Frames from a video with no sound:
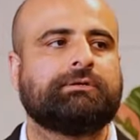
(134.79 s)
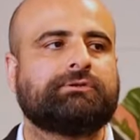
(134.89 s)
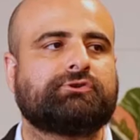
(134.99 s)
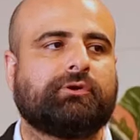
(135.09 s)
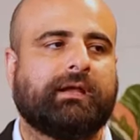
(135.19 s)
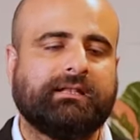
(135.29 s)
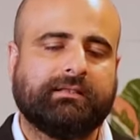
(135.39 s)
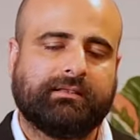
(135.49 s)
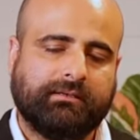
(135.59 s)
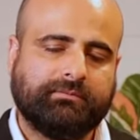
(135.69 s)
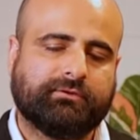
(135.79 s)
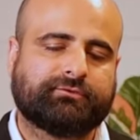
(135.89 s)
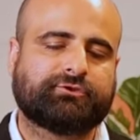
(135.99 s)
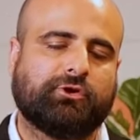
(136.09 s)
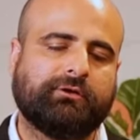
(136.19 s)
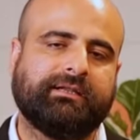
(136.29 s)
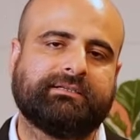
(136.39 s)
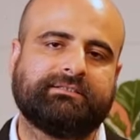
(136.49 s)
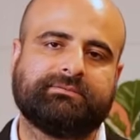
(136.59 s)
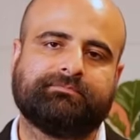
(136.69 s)
So in terms of
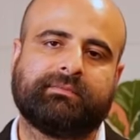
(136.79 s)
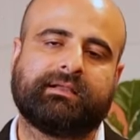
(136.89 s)
shortage,